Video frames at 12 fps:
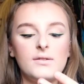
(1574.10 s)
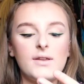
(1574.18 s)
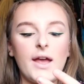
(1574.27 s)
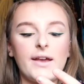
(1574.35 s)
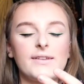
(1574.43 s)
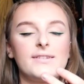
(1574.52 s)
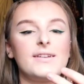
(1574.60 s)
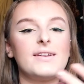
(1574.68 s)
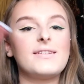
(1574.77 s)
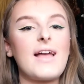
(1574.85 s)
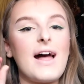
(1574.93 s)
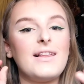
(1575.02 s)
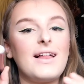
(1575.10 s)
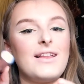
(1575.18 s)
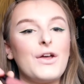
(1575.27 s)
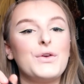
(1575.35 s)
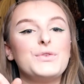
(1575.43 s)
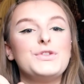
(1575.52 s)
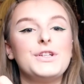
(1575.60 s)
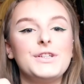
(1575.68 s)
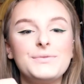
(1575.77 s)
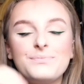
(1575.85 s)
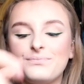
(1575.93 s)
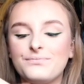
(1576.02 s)
Next is
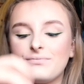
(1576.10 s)
LL02,